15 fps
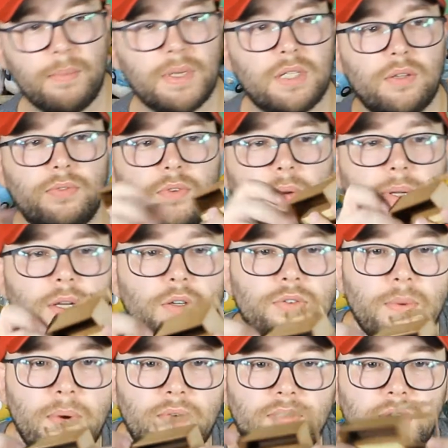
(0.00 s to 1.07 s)
family stuff normally goes
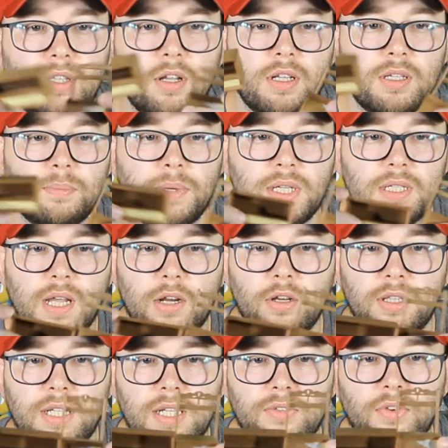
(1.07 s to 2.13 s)
for about $3 a piece. I
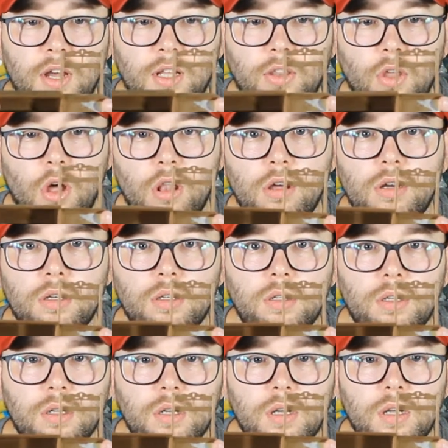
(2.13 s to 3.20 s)
got these for $1,
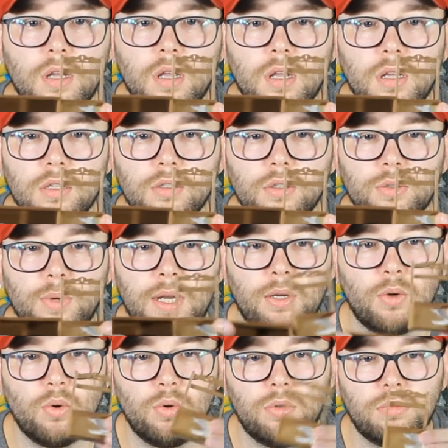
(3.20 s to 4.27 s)
so it's
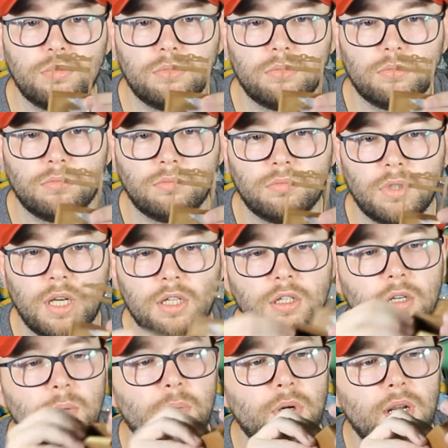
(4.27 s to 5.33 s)
quite cool. I guess
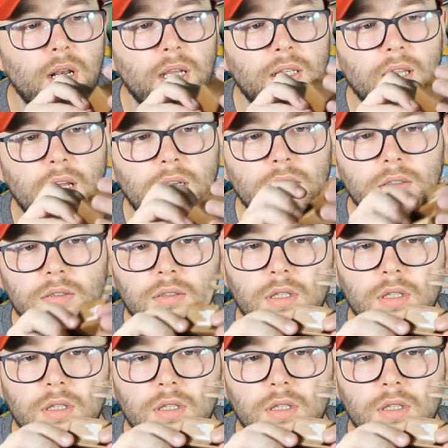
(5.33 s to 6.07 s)
you could put it like that.